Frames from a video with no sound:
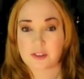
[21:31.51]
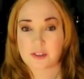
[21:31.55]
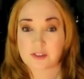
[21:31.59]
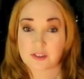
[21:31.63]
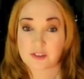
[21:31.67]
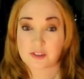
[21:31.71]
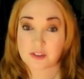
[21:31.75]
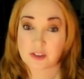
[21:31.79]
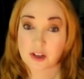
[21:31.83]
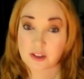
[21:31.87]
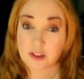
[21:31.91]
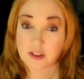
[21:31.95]

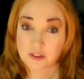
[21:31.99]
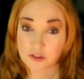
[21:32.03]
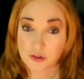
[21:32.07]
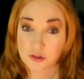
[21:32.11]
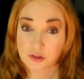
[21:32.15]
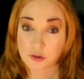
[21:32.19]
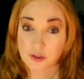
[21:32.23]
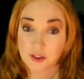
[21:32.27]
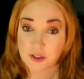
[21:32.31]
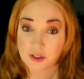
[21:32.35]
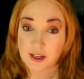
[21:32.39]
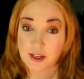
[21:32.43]
It's a long
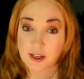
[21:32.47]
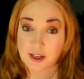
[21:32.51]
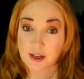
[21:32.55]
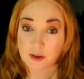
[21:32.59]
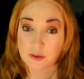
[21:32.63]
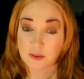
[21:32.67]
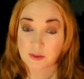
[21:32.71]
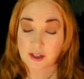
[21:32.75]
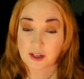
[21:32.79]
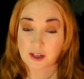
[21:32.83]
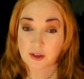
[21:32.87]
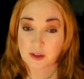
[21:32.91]
story
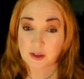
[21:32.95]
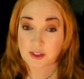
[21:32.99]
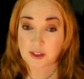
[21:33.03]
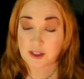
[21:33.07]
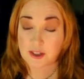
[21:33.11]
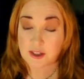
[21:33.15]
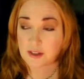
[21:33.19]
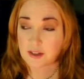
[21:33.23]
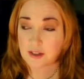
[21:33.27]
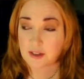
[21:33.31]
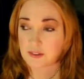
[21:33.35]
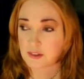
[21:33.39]
how he
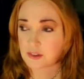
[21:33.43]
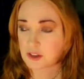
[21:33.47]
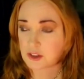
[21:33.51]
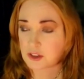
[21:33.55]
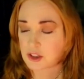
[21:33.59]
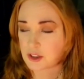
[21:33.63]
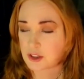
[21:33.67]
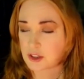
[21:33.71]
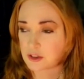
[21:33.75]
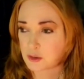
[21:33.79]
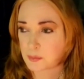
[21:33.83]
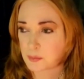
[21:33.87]
got the
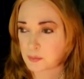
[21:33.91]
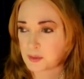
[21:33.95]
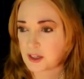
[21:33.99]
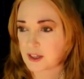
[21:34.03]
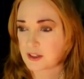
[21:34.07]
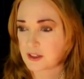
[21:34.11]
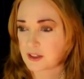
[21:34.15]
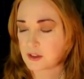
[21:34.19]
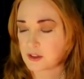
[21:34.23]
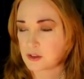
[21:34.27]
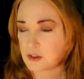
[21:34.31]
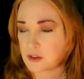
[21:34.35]
junked
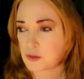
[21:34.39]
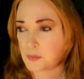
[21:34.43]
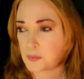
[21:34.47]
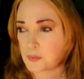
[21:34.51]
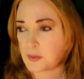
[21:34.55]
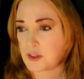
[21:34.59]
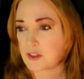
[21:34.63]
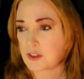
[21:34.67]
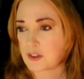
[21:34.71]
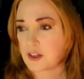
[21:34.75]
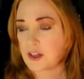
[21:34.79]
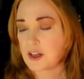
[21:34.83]
pianos,
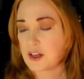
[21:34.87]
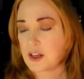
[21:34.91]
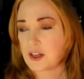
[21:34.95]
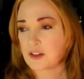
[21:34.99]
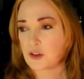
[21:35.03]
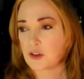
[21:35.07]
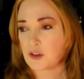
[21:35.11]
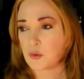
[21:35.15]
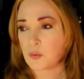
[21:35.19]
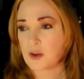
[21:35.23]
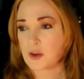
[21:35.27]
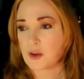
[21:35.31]
but
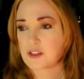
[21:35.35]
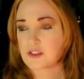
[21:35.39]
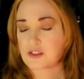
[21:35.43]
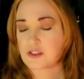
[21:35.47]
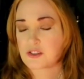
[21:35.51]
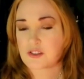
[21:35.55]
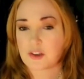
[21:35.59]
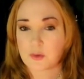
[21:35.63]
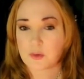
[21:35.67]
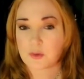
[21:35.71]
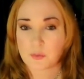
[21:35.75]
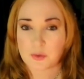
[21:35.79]
the ones
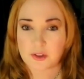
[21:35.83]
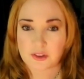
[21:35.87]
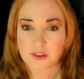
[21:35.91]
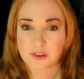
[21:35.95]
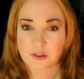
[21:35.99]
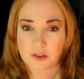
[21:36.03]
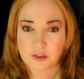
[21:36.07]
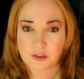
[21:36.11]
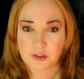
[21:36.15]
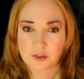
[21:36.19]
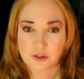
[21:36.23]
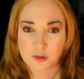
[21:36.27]
that weren't
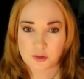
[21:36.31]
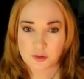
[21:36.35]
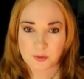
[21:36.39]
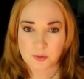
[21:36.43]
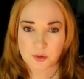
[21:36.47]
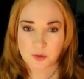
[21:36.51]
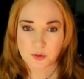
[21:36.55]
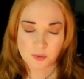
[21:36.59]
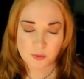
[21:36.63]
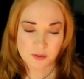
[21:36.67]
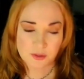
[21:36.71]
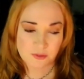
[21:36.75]

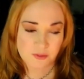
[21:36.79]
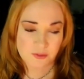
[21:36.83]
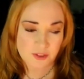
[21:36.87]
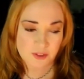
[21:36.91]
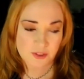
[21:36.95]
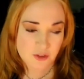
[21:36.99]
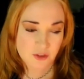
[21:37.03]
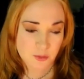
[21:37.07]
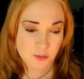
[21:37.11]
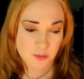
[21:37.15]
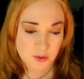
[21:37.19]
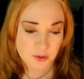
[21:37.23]
usable, weren't
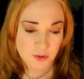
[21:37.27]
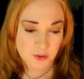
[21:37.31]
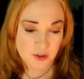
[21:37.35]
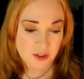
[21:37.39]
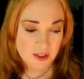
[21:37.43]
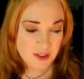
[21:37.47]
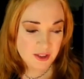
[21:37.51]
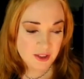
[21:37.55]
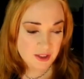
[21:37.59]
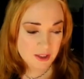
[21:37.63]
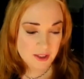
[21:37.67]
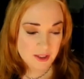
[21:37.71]
fixable,
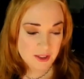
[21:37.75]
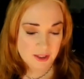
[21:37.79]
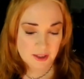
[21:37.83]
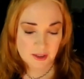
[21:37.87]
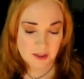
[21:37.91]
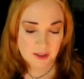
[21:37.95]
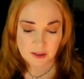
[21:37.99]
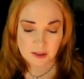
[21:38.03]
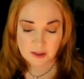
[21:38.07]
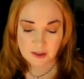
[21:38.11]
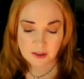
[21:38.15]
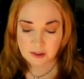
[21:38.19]

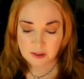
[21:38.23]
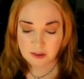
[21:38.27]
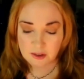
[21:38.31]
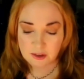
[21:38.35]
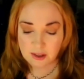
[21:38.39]
he